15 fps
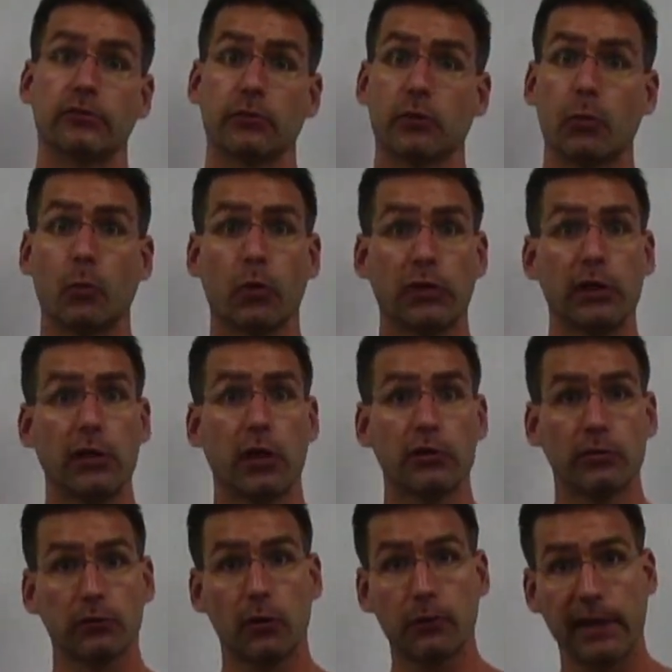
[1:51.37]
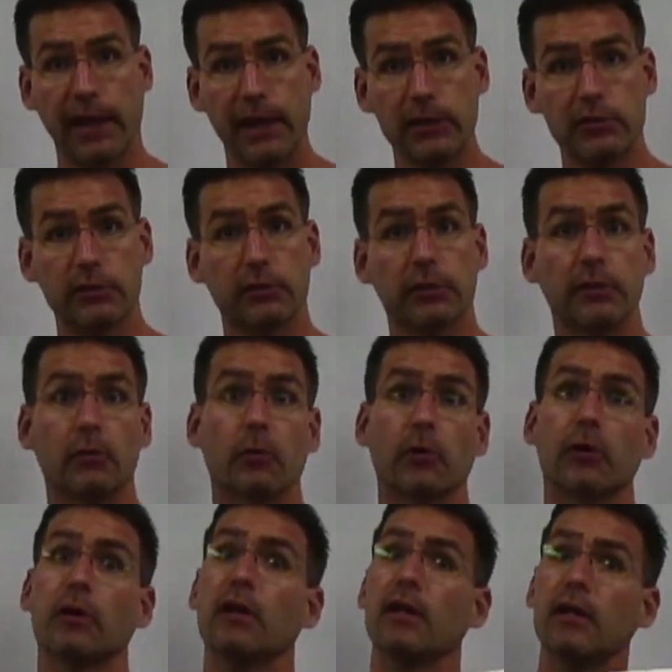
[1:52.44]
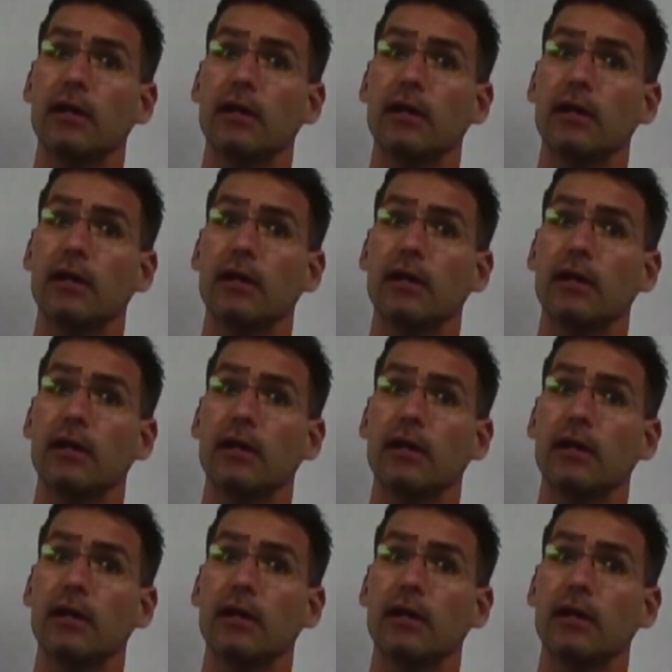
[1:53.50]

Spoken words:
or working on your location, or